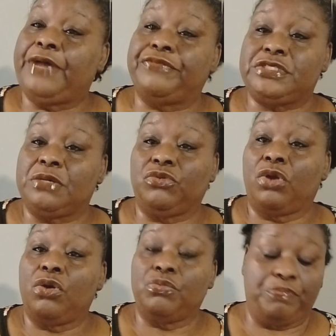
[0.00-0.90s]
not for some
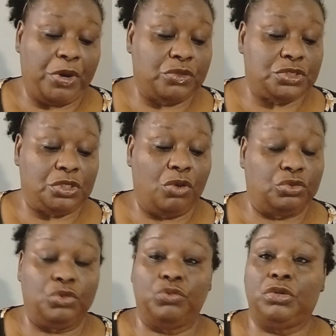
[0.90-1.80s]
grown person to
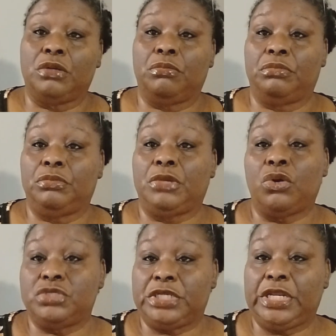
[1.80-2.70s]
go through
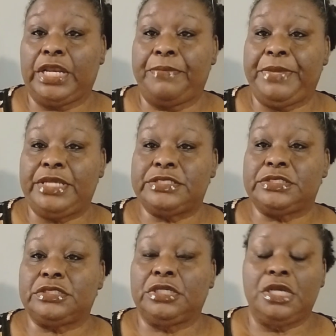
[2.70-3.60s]
nosing in their
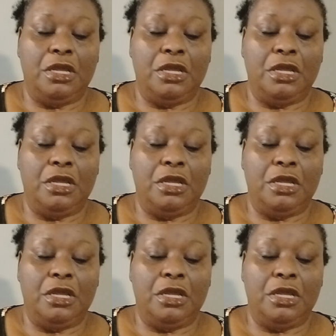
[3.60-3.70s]
business,